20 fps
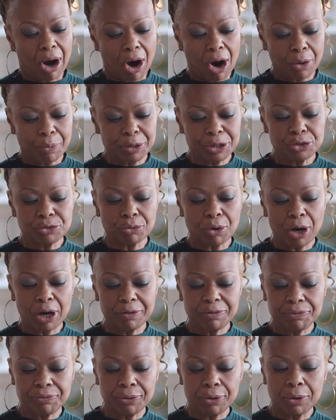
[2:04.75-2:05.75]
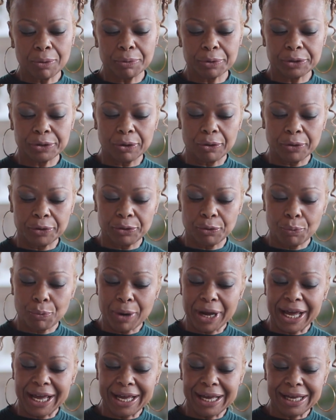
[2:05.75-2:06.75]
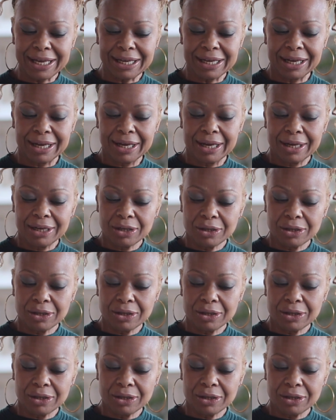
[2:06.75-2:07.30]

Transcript: Are we drawn forward on the way